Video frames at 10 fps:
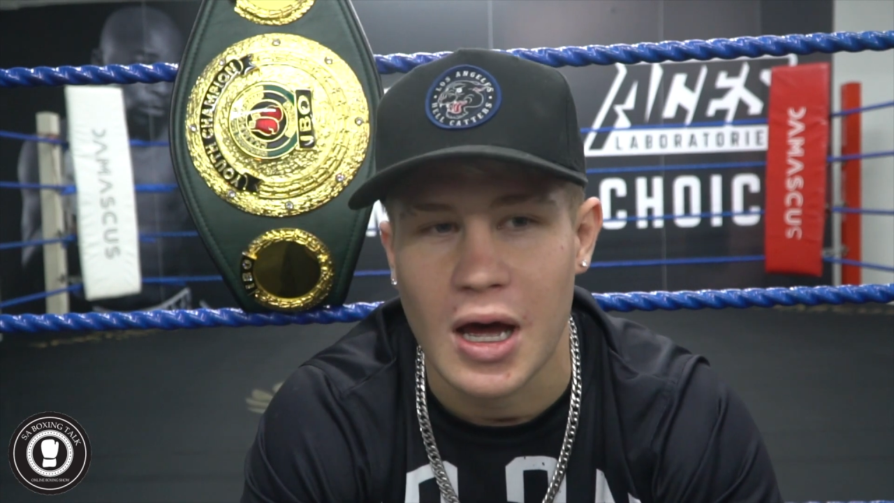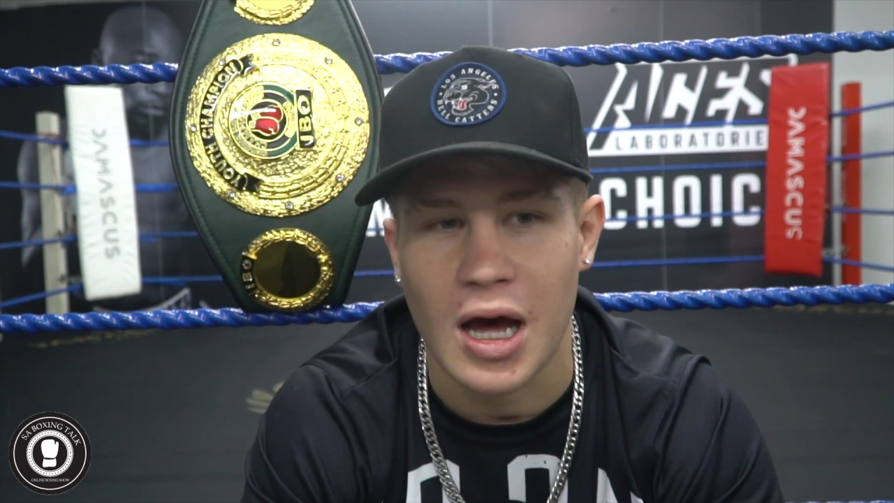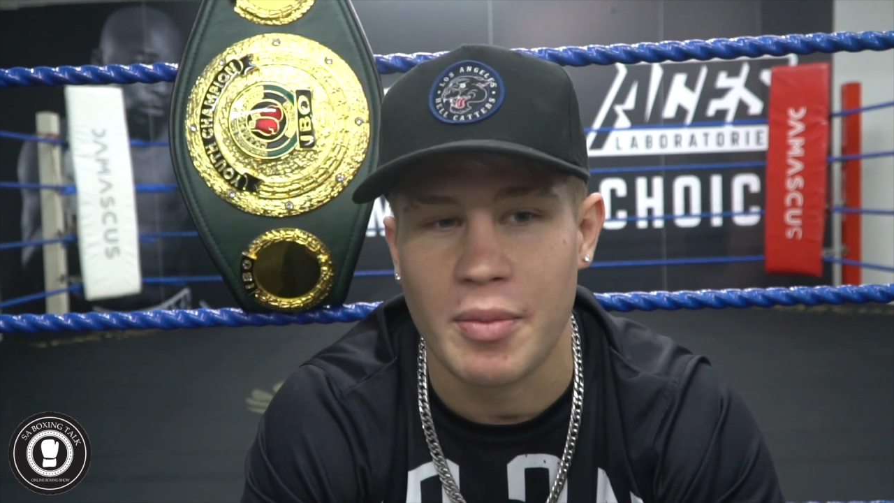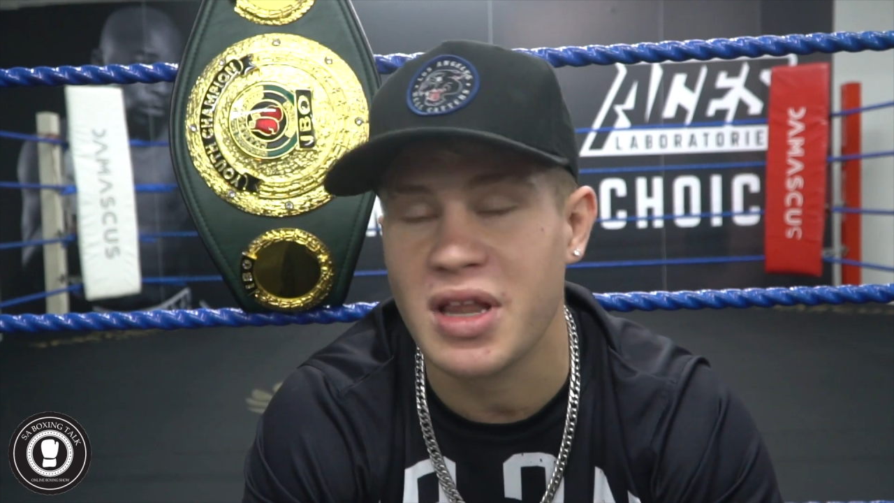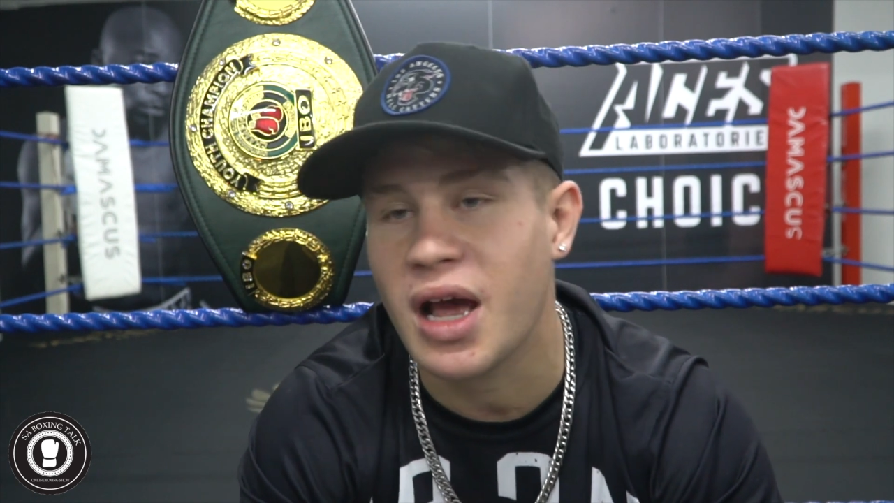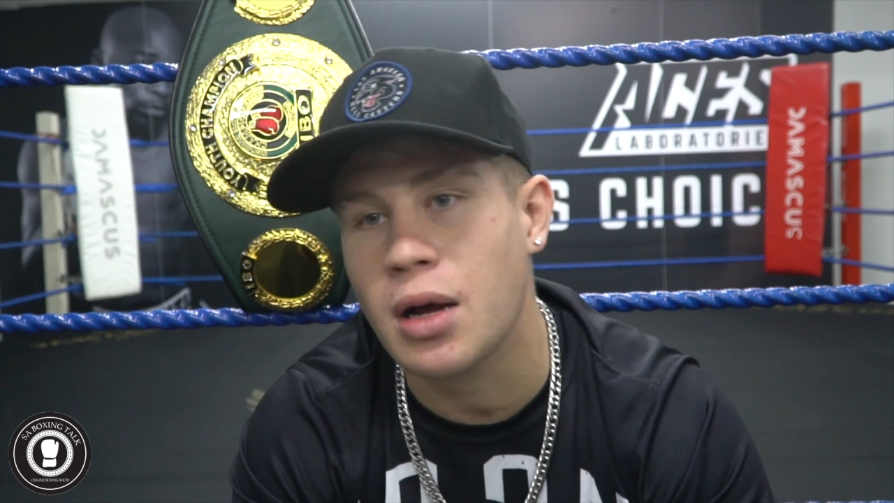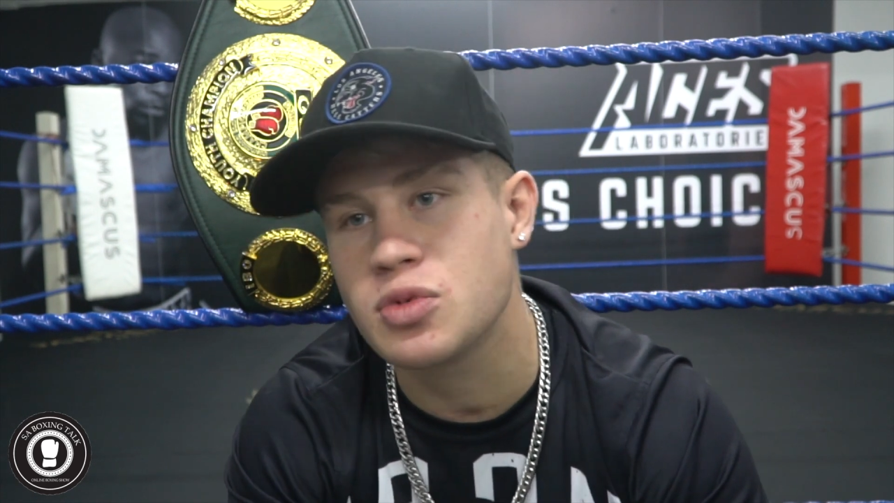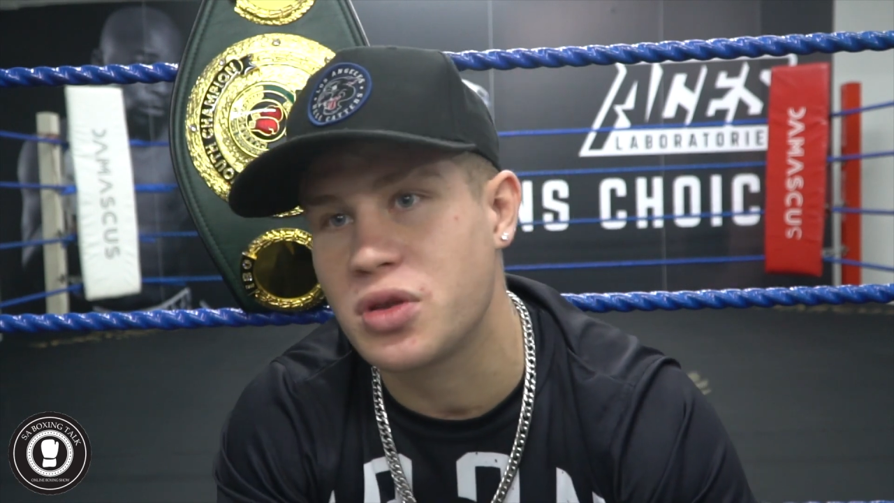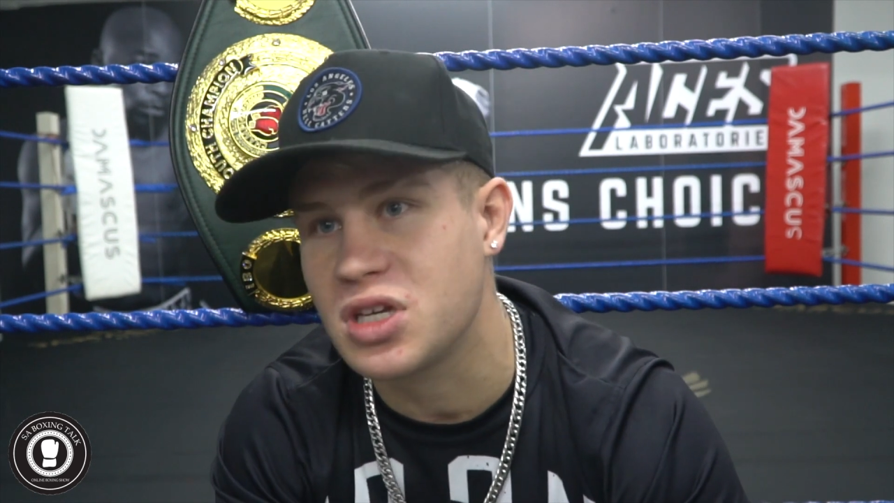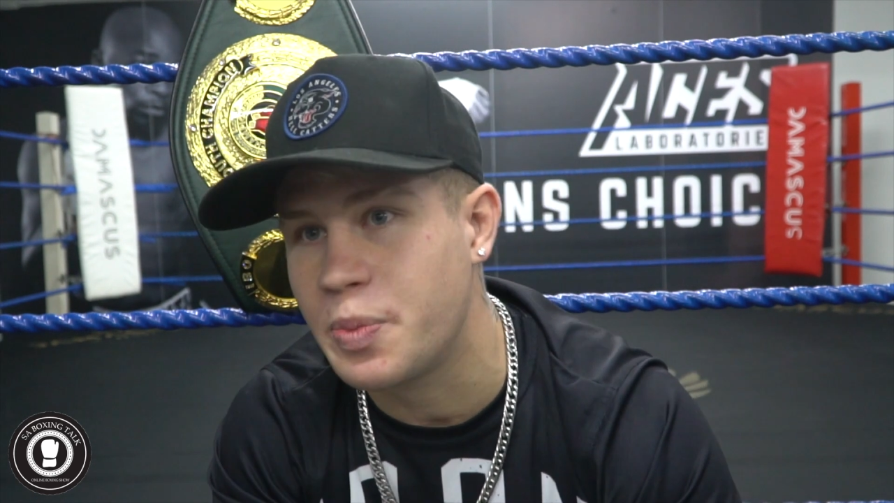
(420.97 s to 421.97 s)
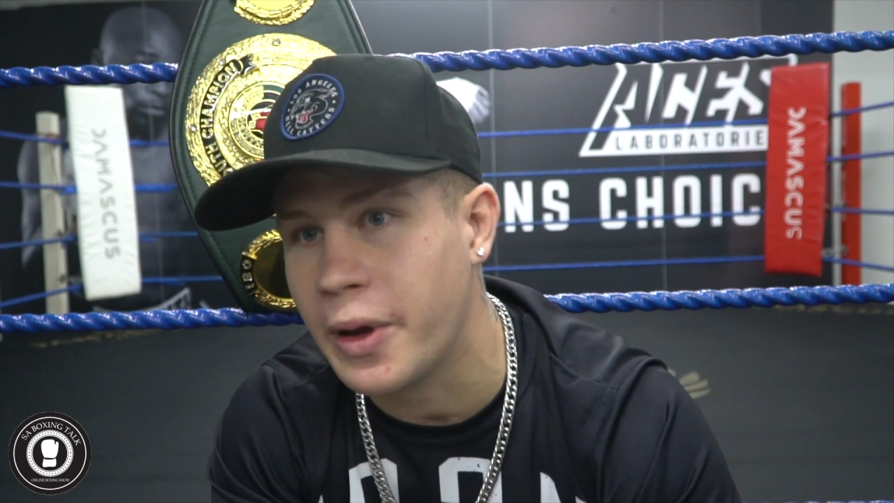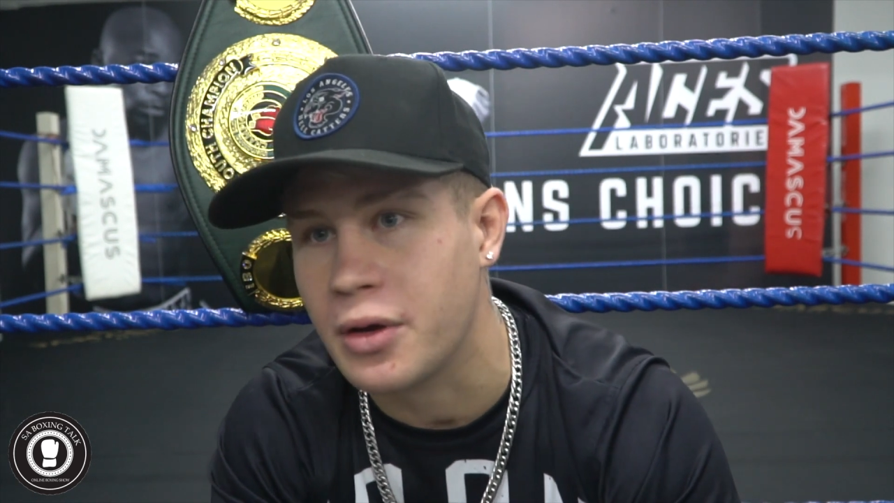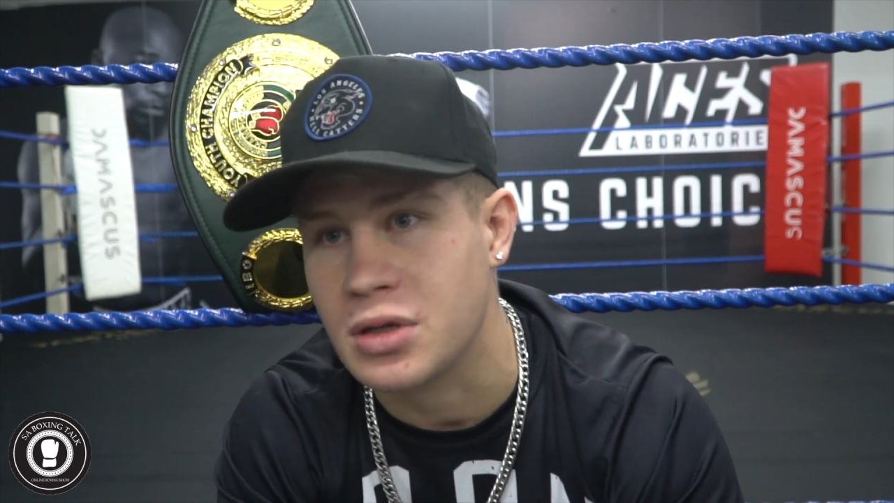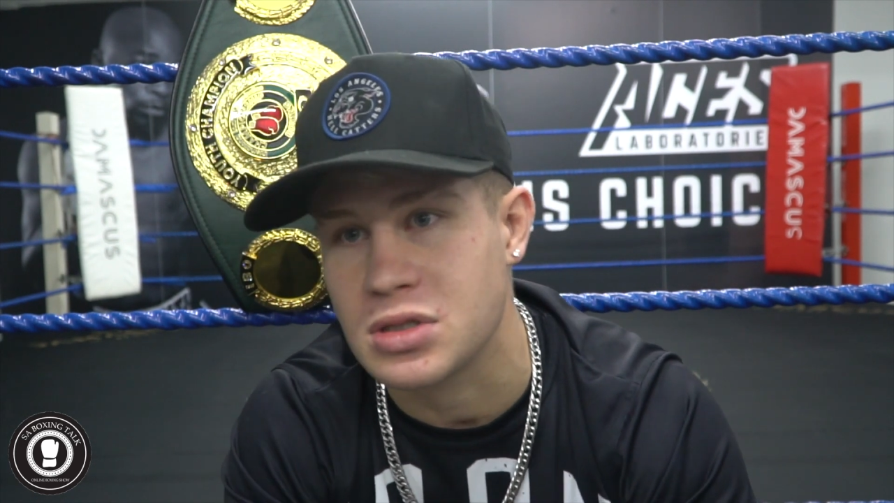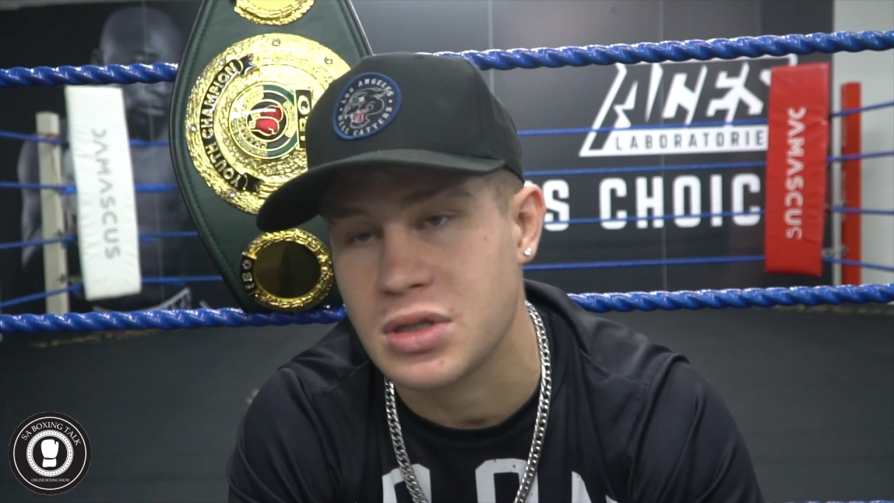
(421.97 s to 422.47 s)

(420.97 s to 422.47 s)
I mean, that comes with experience.